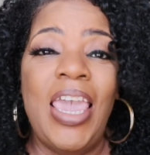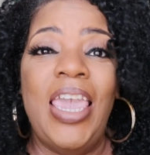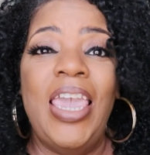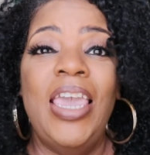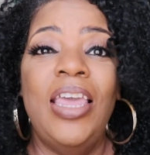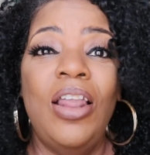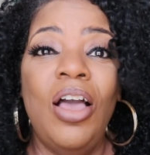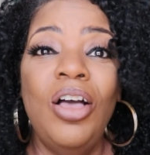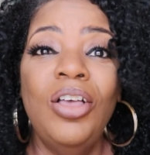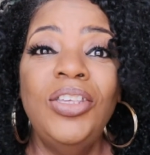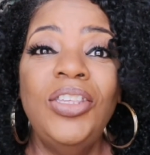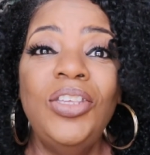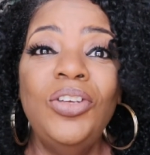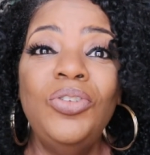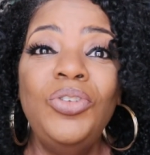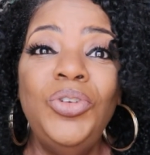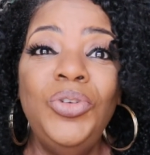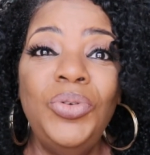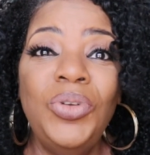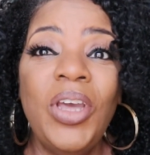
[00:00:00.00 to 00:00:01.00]
And
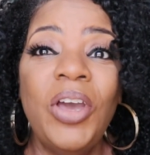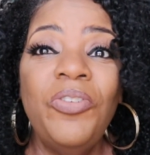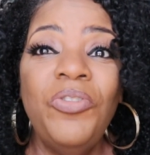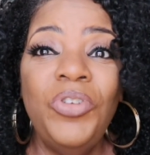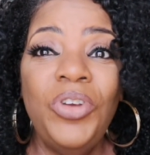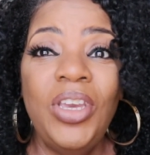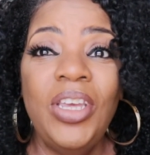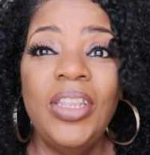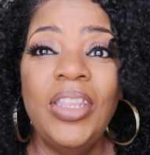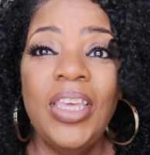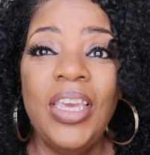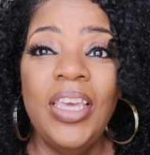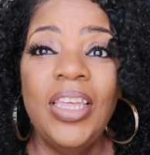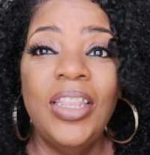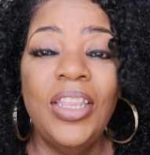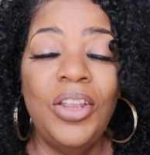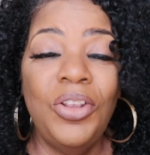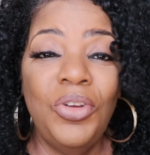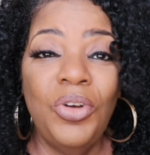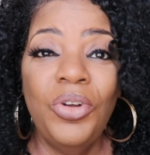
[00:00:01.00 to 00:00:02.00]
also do not forget to
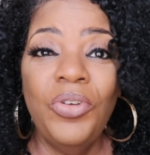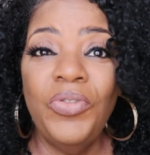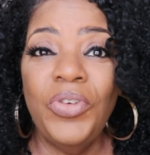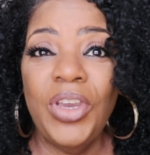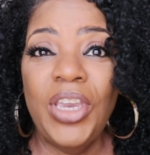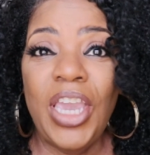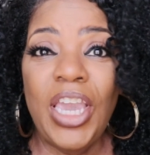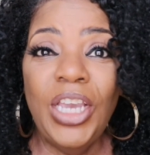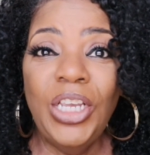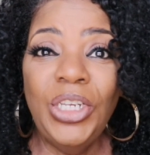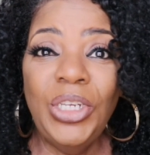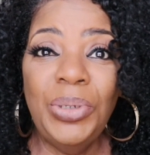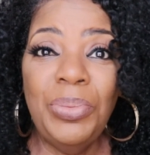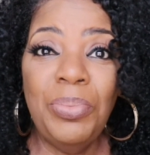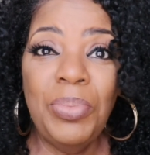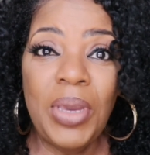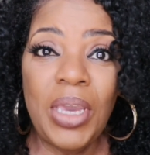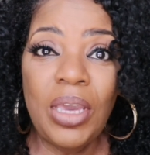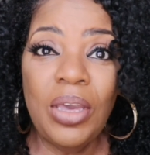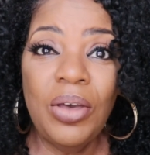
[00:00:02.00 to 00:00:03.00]
hit the
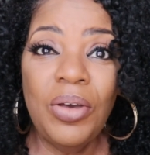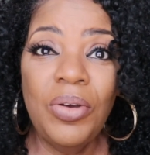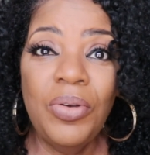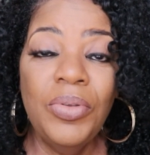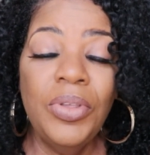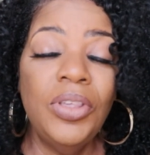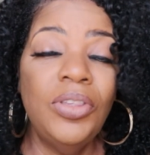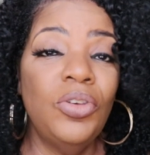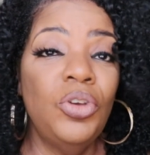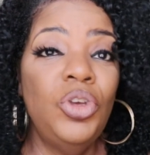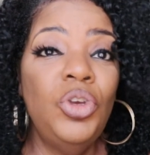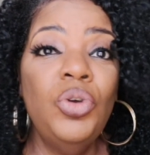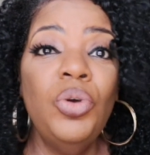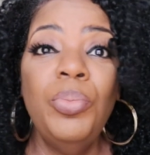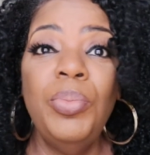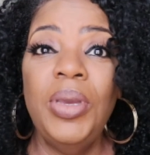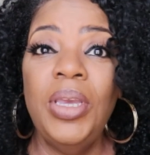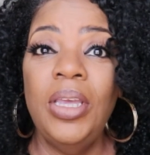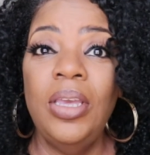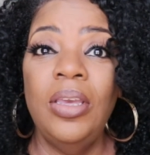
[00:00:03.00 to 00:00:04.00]
notification bell so you'll
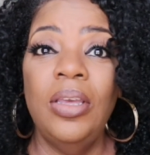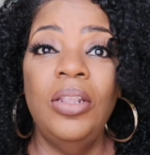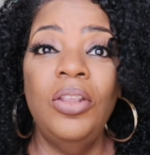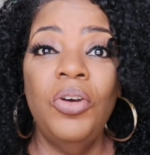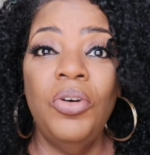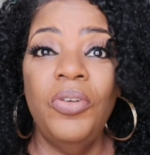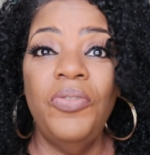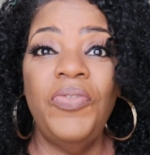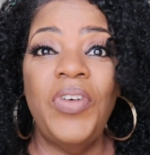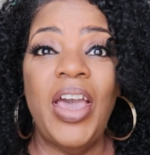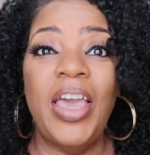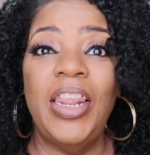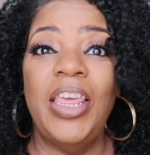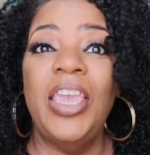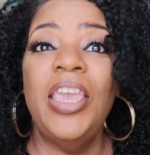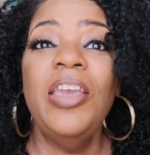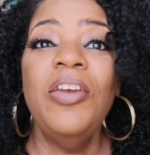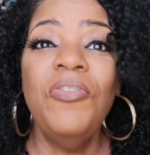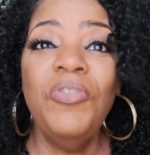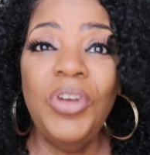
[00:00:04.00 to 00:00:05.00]
be notified
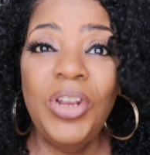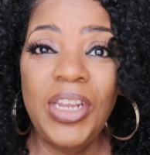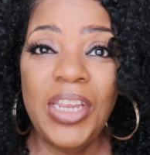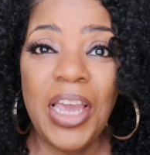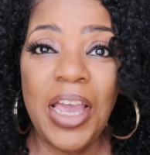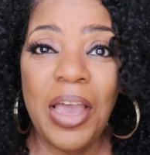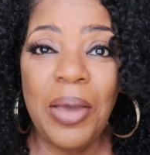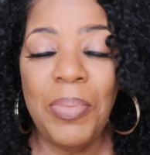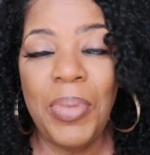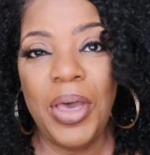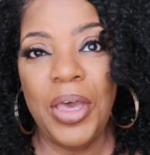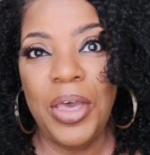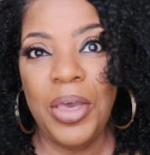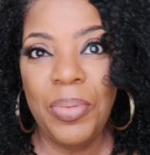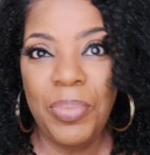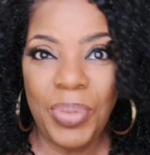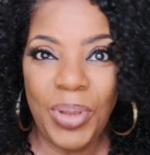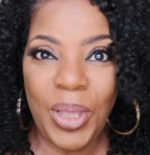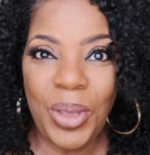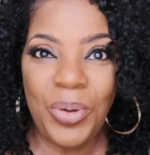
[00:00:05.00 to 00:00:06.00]
every time I
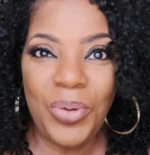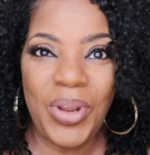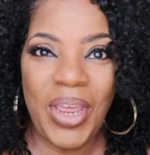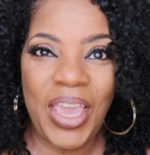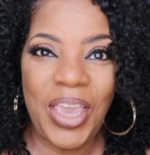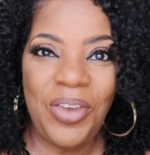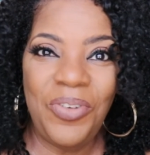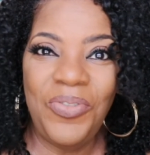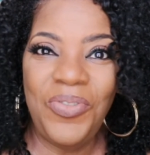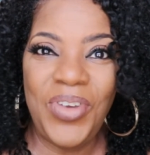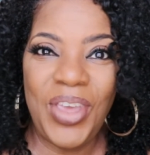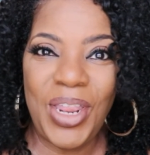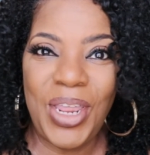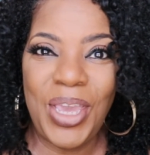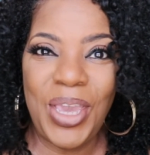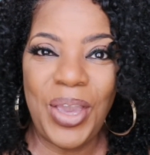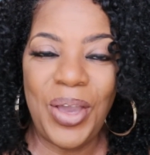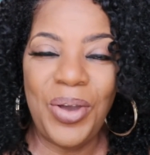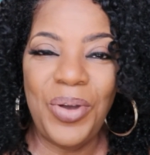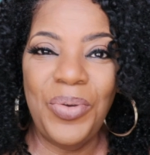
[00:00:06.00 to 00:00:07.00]
upload a
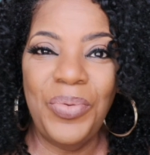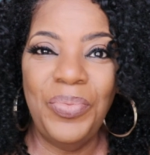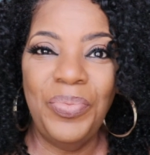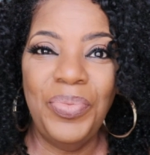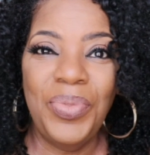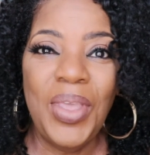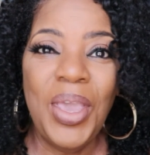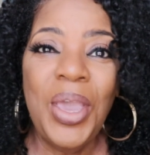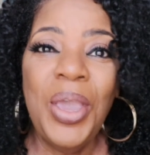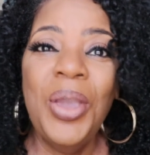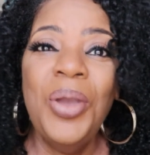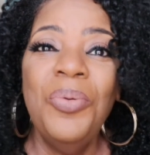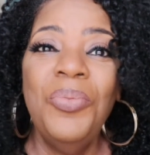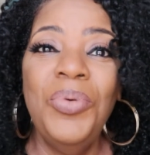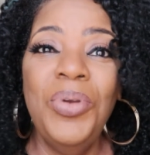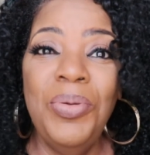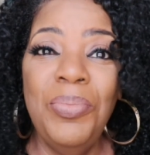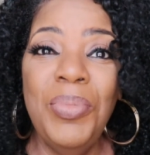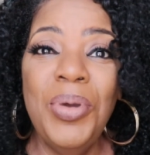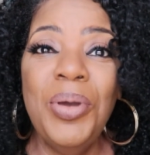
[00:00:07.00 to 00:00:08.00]
video.
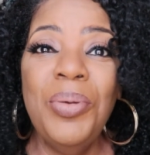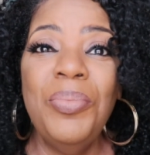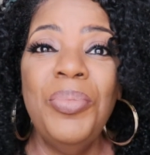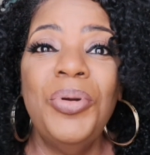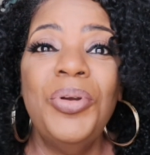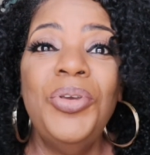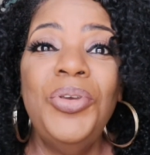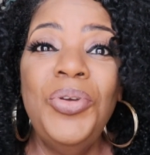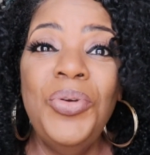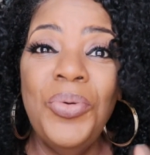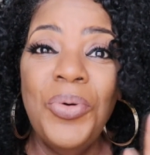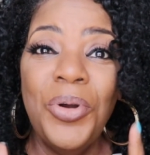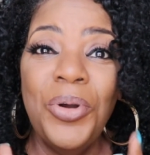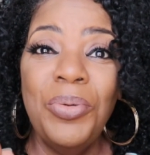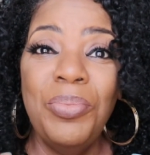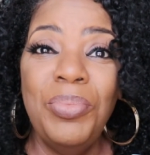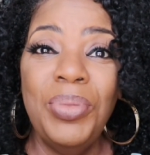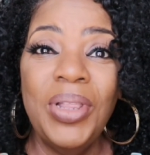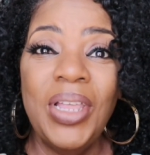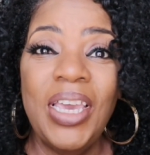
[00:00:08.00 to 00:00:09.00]
Remember, you
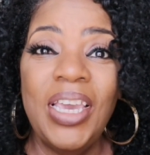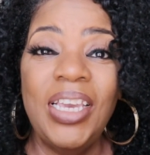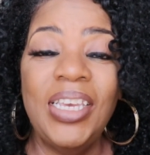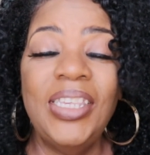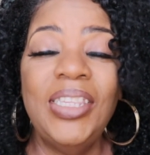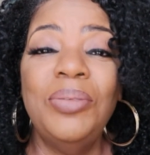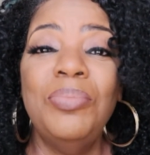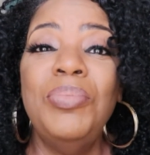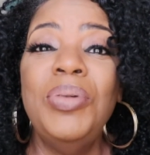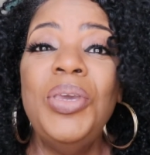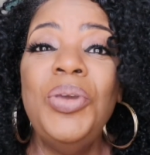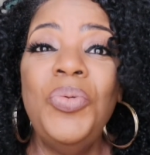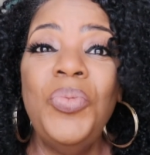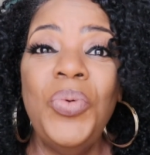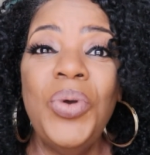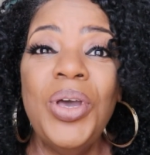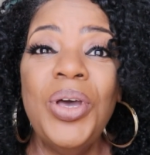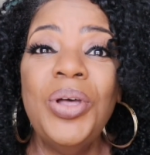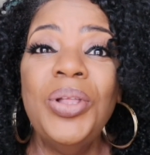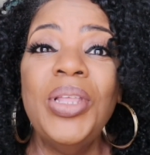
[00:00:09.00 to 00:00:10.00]
are blessed. Be
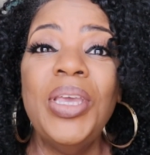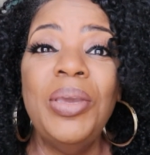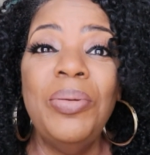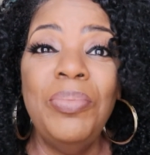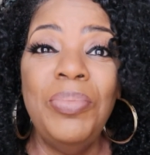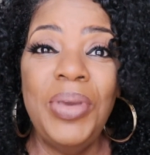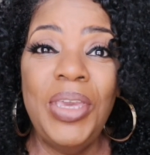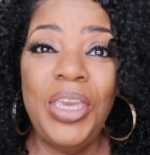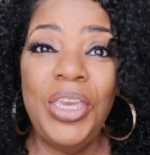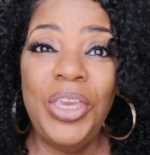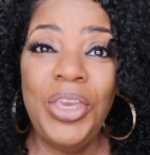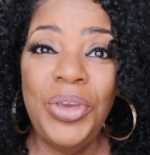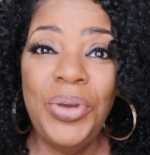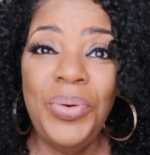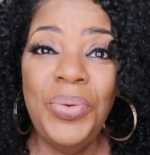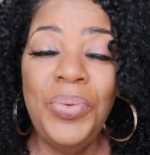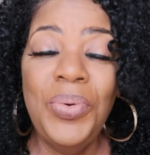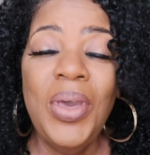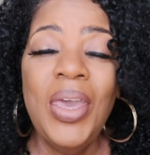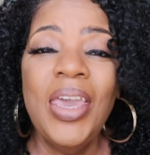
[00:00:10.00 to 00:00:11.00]
well and be
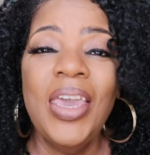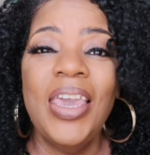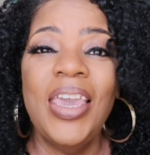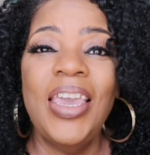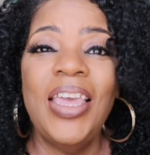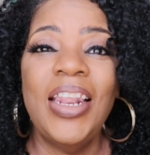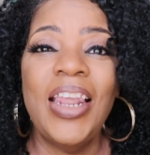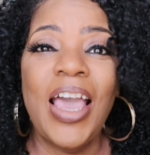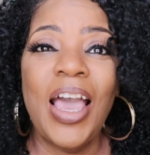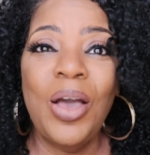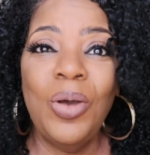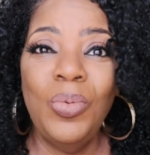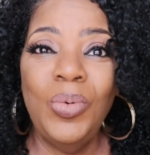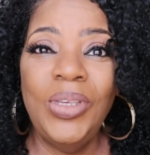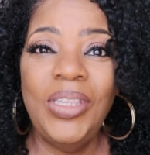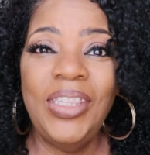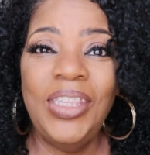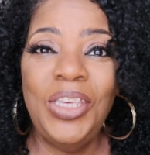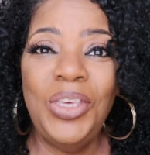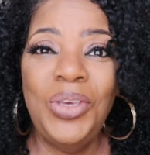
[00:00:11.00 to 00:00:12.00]
you. And I
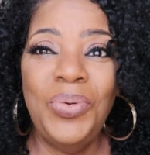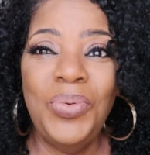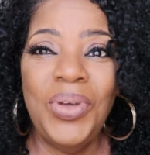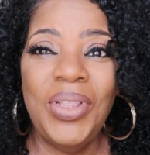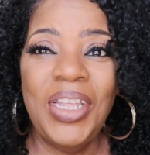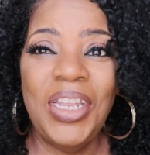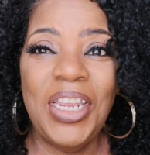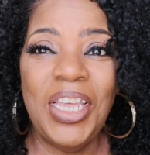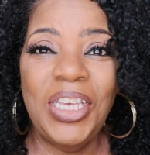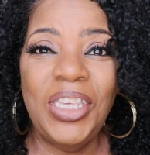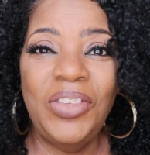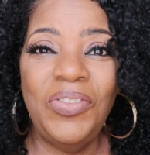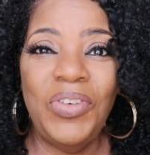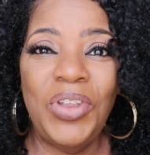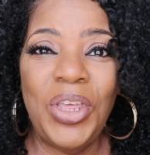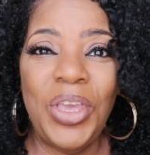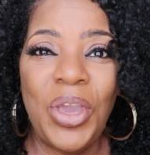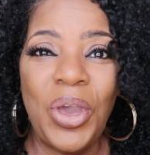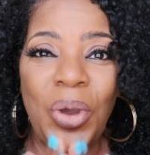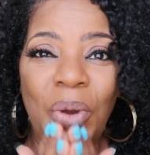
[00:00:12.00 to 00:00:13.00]
will see you in the next
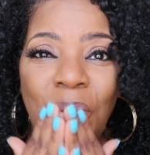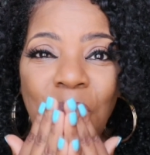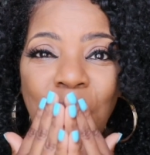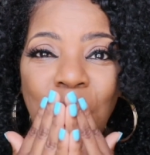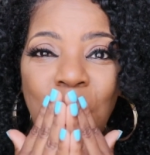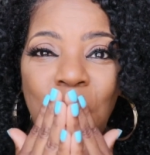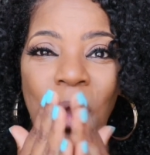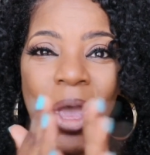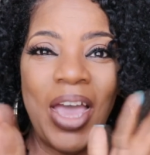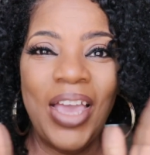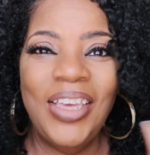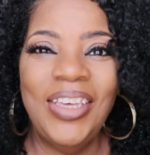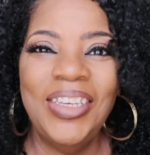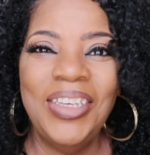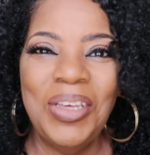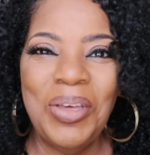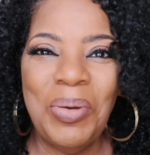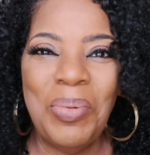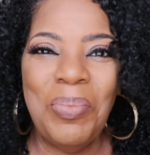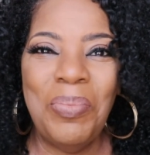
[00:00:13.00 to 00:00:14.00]
video. Mwah.
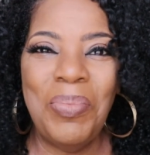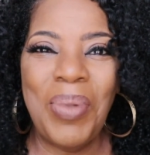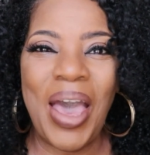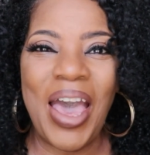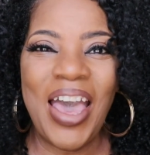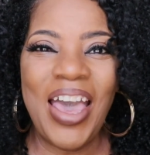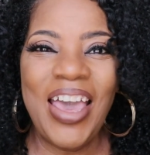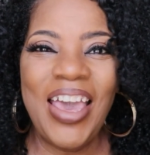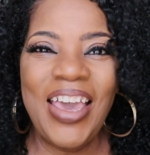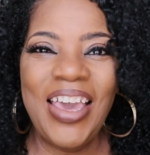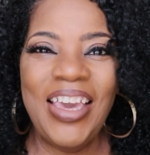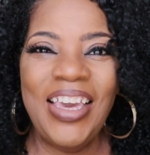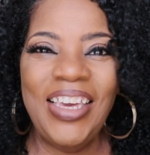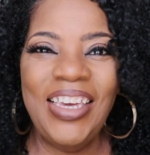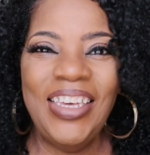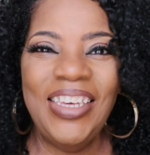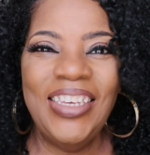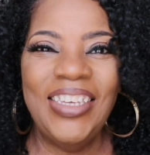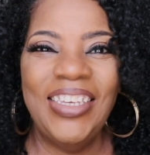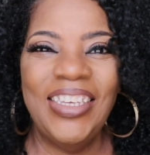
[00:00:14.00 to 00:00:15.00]
Bye.